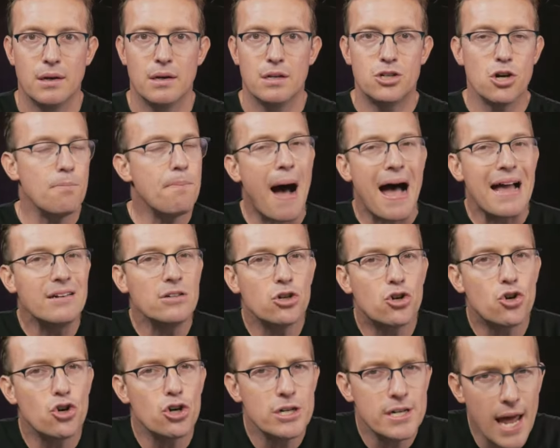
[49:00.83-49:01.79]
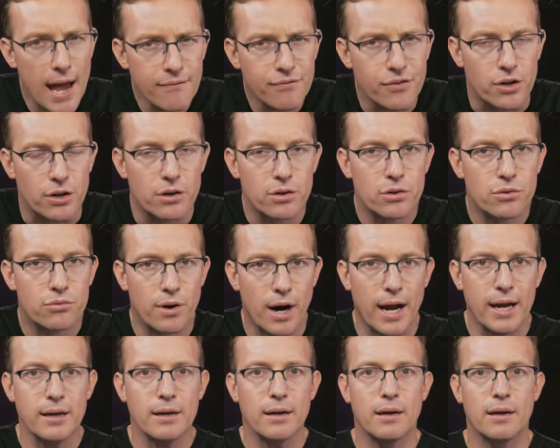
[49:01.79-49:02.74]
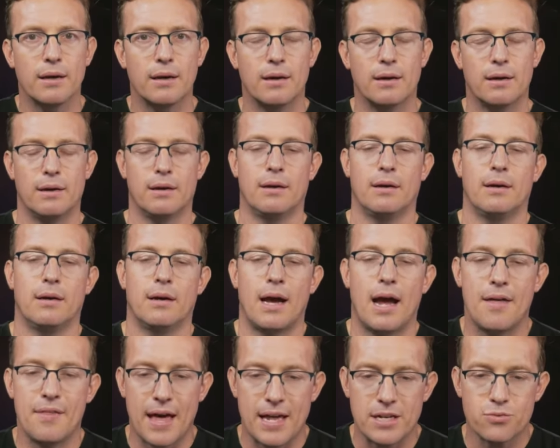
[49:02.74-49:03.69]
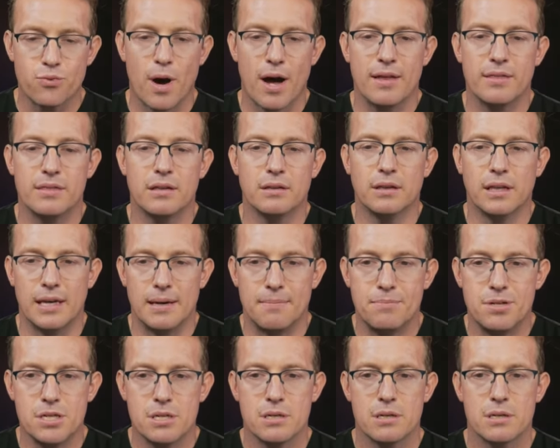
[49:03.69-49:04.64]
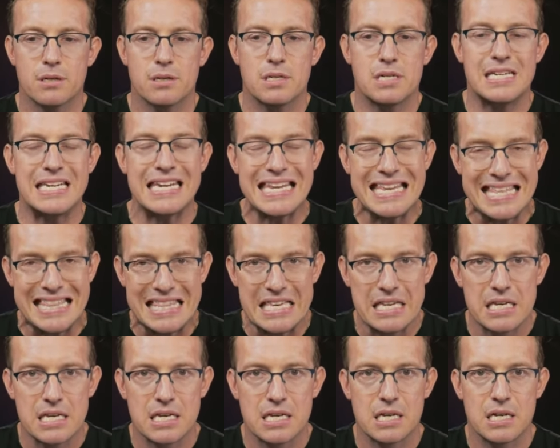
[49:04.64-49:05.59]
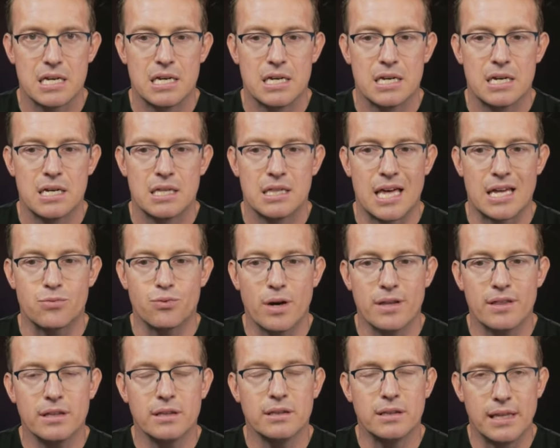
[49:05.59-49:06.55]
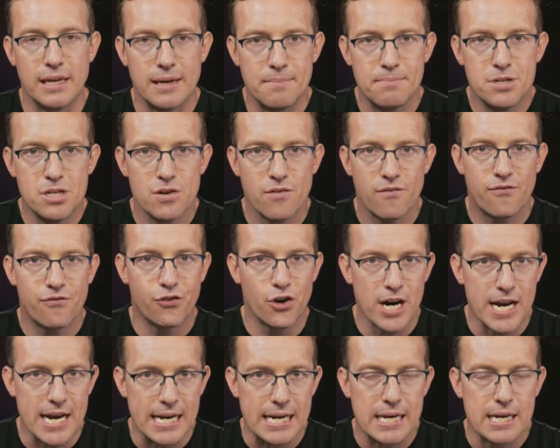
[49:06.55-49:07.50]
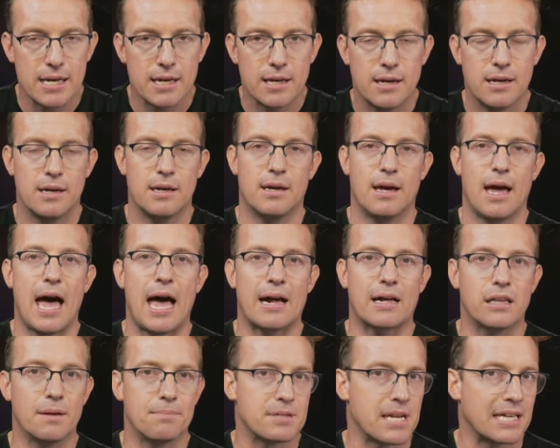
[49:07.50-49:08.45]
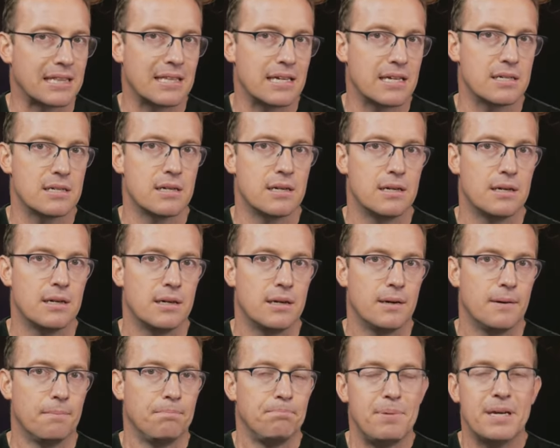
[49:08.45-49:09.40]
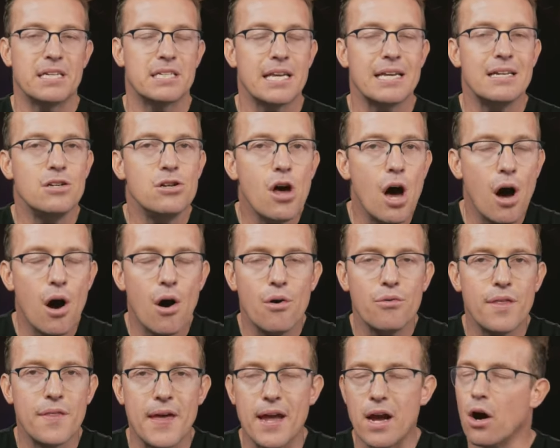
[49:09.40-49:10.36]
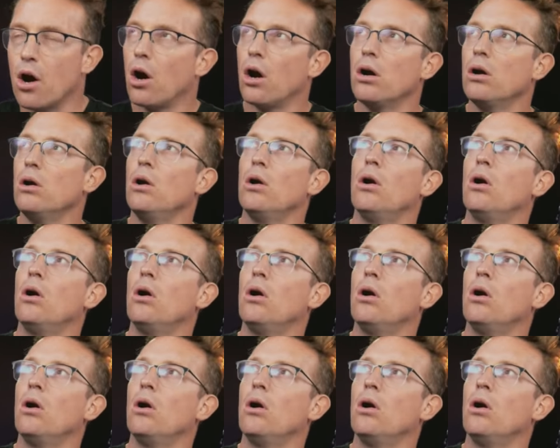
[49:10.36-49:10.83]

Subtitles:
Joe Biden could never, right? And that's why the libs seethe. That's why the libs freak at clips like this. Because they know that they are